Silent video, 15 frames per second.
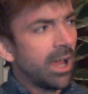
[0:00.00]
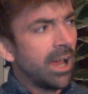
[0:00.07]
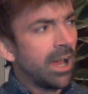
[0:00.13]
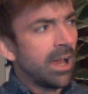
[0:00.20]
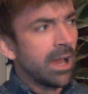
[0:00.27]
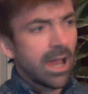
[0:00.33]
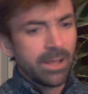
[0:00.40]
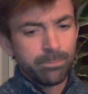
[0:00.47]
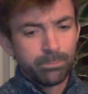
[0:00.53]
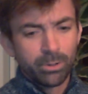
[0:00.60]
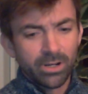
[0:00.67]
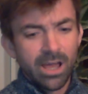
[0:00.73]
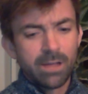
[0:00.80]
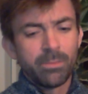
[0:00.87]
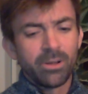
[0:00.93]

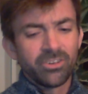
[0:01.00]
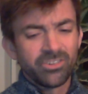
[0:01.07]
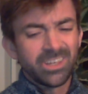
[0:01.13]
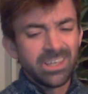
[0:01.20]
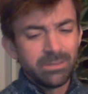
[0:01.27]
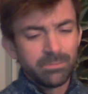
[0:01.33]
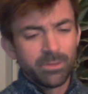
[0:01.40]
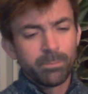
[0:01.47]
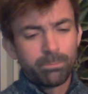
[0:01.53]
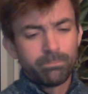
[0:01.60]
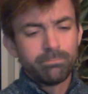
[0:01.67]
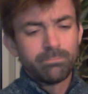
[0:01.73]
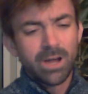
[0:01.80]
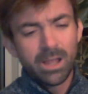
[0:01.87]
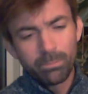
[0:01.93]
but I managed to keep
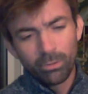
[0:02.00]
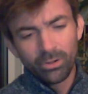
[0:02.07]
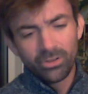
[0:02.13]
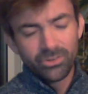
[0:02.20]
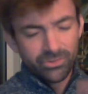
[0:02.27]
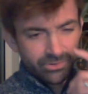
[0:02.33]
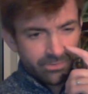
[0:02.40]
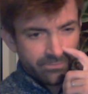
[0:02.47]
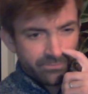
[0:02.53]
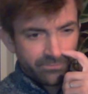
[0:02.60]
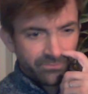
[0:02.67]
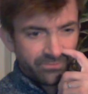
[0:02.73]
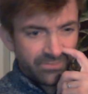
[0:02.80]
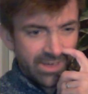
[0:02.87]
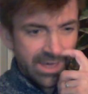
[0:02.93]
my points
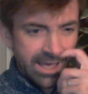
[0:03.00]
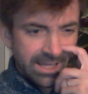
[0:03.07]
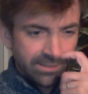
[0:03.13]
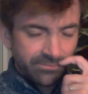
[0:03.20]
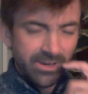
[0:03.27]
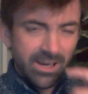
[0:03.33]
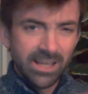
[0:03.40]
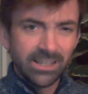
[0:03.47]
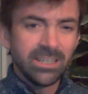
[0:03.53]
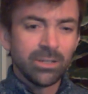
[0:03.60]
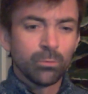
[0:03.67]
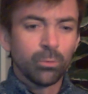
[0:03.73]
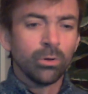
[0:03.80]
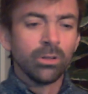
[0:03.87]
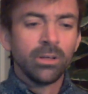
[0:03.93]
fairly
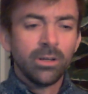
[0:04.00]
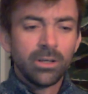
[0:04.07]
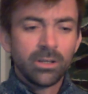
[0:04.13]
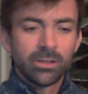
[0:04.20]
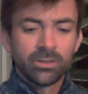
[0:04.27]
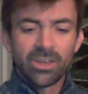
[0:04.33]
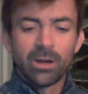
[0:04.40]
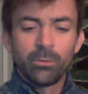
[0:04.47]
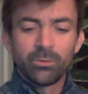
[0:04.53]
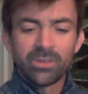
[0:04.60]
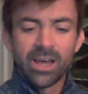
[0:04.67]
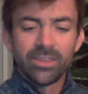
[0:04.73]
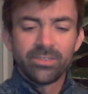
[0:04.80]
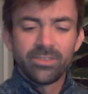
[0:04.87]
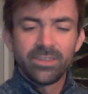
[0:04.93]
equal because I always
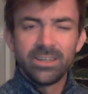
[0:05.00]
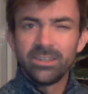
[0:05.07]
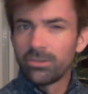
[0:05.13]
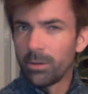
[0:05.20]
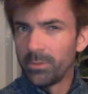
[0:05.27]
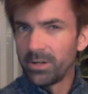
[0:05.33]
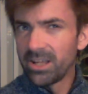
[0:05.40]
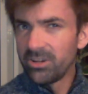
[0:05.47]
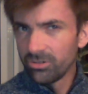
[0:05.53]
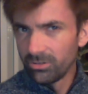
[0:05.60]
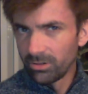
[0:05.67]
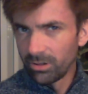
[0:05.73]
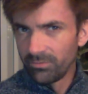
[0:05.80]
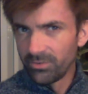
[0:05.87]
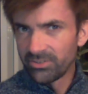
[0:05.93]
had the
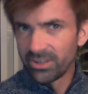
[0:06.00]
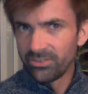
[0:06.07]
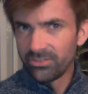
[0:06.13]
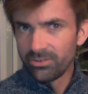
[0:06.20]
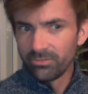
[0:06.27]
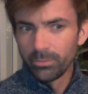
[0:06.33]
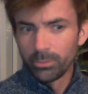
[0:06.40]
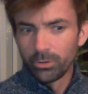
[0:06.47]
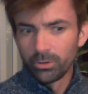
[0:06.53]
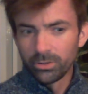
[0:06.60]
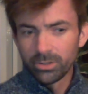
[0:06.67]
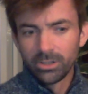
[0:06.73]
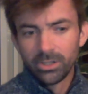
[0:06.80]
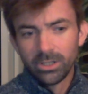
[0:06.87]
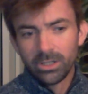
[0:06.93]
domination of the centre of the
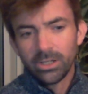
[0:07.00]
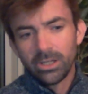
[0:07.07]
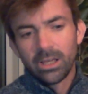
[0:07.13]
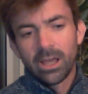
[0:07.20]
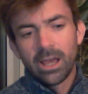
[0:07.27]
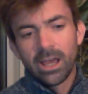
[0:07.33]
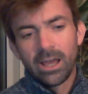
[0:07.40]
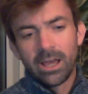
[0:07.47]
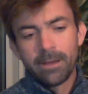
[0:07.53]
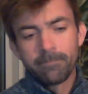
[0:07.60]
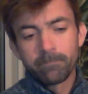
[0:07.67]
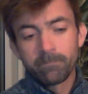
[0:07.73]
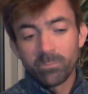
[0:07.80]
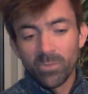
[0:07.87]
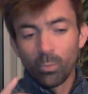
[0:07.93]
board.
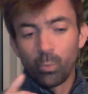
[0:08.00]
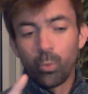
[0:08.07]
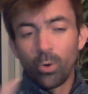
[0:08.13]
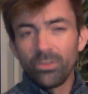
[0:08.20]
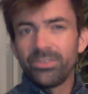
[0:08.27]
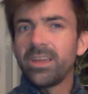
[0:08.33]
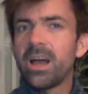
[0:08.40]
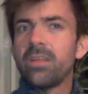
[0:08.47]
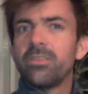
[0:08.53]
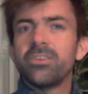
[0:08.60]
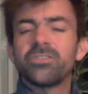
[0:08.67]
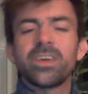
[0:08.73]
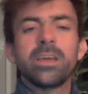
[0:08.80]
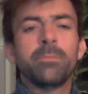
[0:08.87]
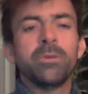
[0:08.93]
One thing out of
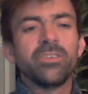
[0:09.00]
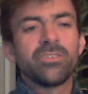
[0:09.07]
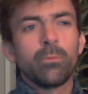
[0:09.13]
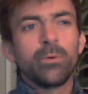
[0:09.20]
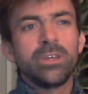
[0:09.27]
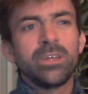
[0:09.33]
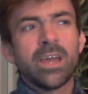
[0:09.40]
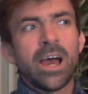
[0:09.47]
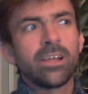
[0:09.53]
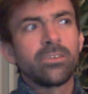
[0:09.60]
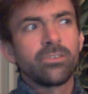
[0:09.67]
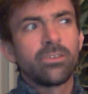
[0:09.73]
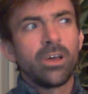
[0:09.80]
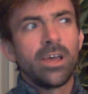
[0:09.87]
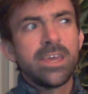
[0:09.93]
this game is that we
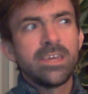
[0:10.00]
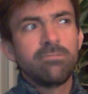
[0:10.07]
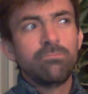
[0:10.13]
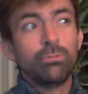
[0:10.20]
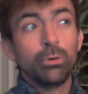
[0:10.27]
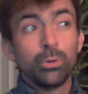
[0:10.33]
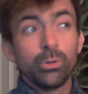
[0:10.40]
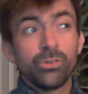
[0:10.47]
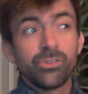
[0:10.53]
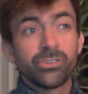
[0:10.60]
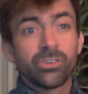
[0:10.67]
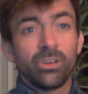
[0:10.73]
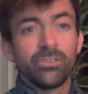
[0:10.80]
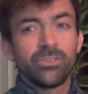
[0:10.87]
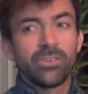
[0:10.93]
had a rules
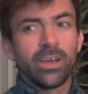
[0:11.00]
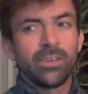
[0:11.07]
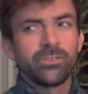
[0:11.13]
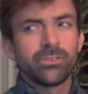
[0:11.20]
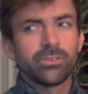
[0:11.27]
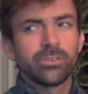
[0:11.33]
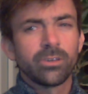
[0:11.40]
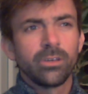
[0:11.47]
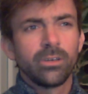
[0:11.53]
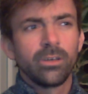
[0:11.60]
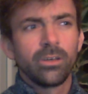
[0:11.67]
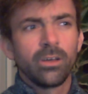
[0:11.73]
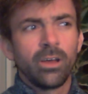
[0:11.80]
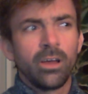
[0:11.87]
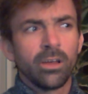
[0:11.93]
contest.
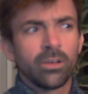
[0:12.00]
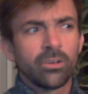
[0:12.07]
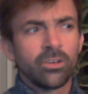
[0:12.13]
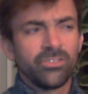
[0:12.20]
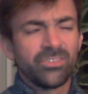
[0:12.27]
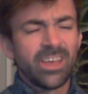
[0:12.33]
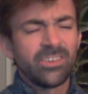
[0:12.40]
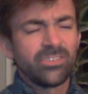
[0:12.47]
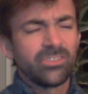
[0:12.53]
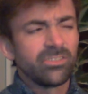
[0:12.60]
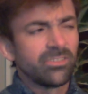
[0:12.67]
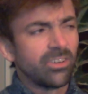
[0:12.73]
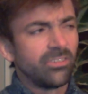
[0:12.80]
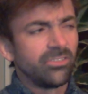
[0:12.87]
Rules